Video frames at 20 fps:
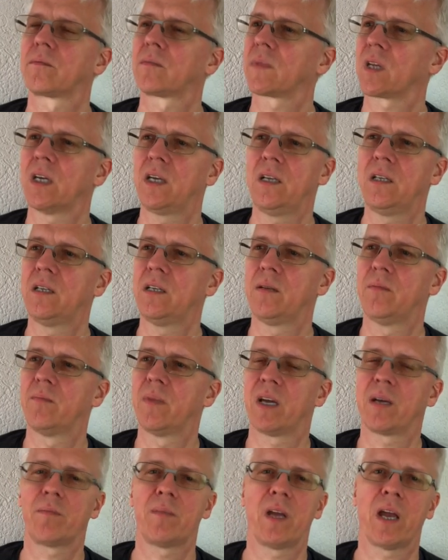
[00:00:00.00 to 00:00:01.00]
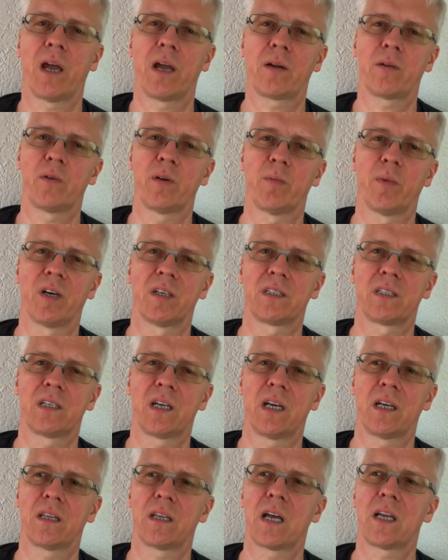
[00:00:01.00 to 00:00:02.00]
he didn't make me angry by
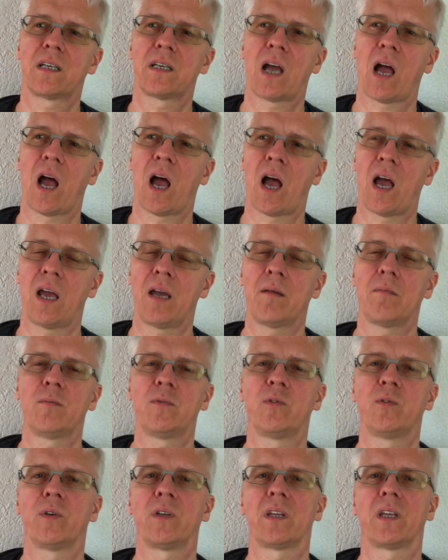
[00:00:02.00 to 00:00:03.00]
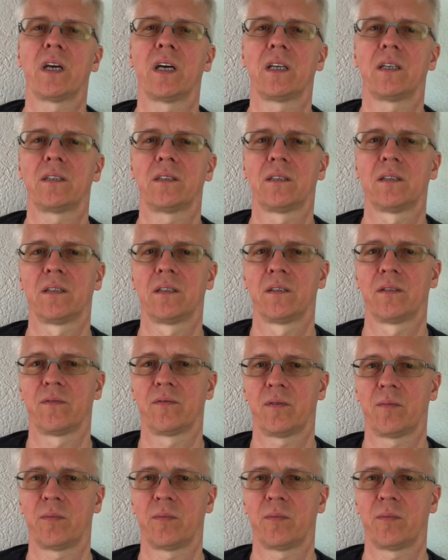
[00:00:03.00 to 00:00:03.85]
saying that. I am doing that for